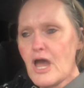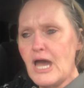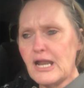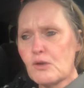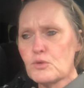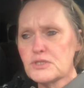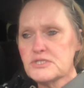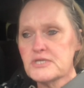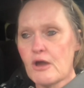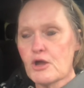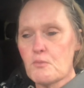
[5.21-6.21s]
and I wanted to
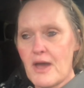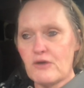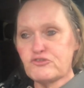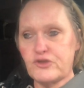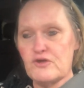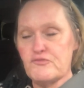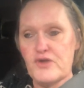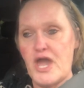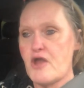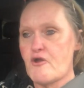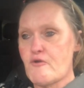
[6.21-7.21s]
talk about
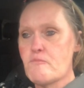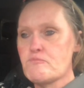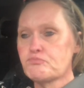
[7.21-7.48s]
self-care.